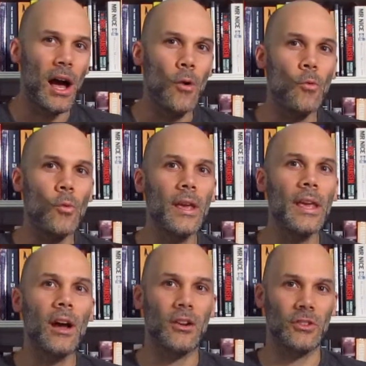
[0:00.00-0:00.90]

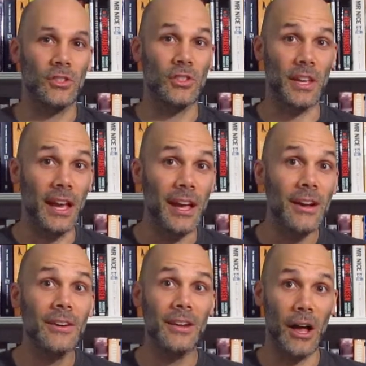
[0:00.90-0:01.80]
we are
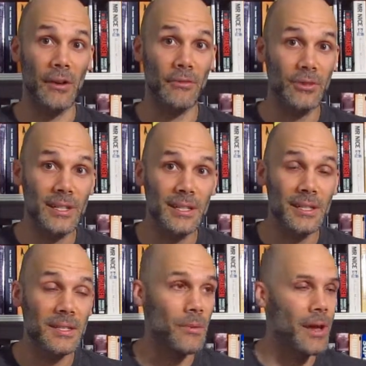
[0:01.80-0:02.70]
scared of
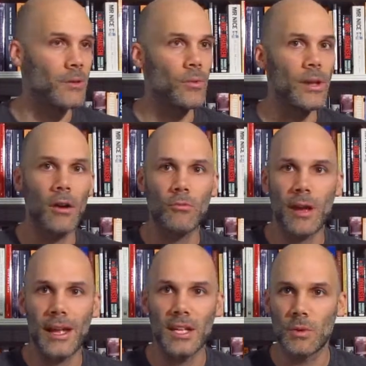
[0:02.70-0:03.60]
criticism, and we are
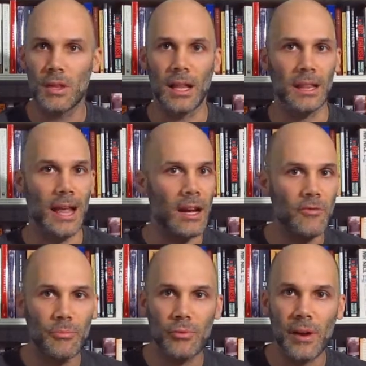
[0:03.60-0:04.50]
raised with a lot
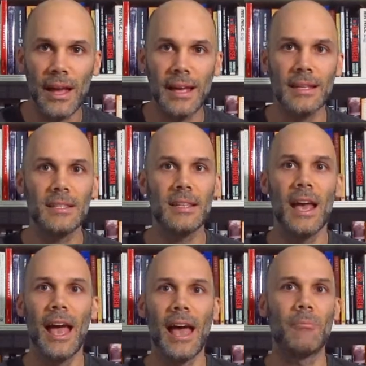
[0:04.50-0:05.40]
of praise
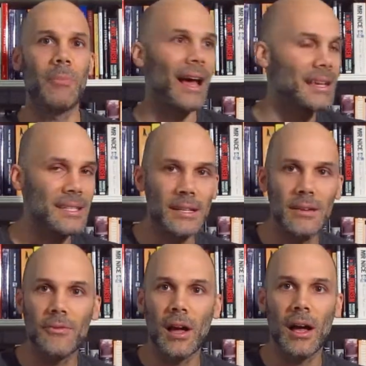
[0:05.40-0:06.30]
and
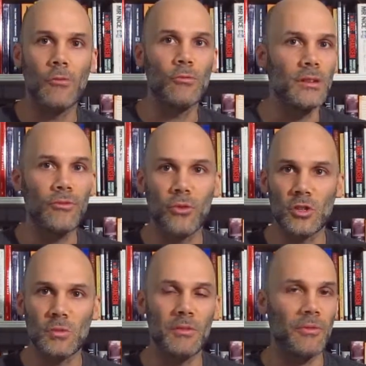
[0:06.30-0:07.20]
positive
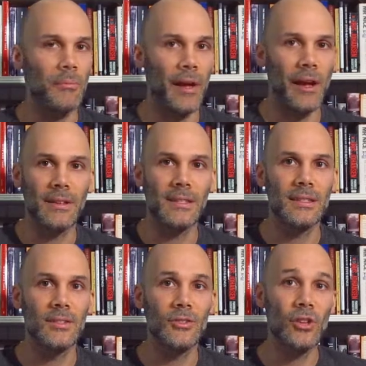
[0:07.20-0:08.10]
reinforcement from parents and
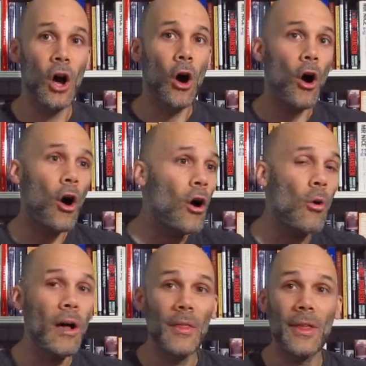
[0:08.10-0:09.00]
teachers.
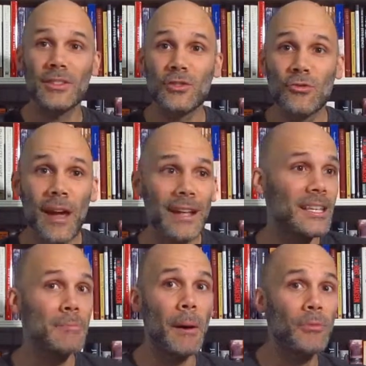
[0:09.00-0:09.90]
Oh, that's great.
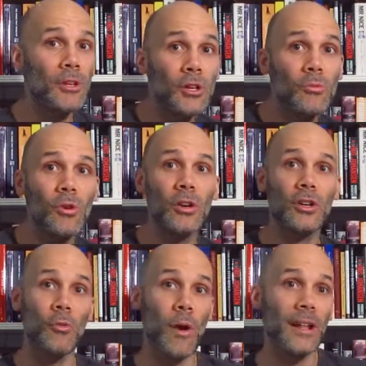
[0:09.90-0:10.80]
Keep up the good work.
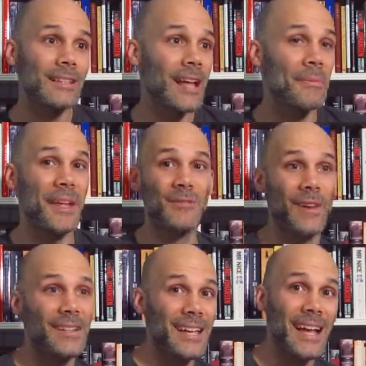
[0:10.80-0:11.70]
Well done. That's
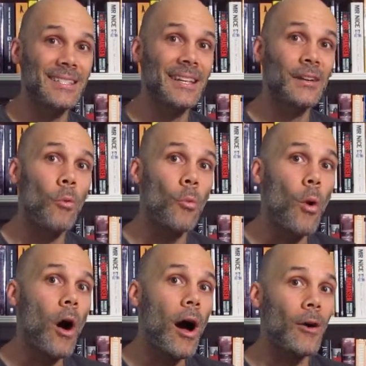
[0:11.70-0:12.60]
fantastic.
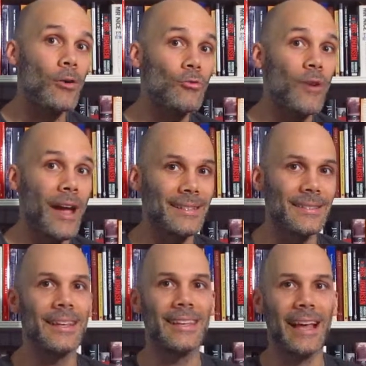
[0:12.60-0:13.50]
Wow,
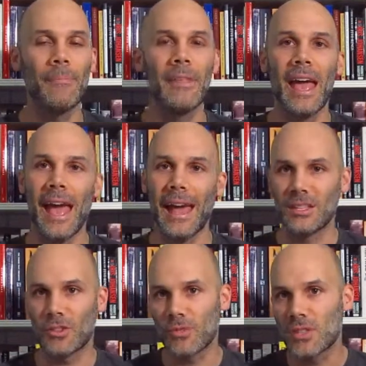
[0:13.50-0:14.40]
great. Yeah. And
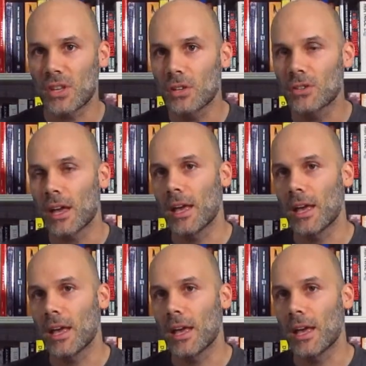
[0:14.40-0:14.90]
as a result,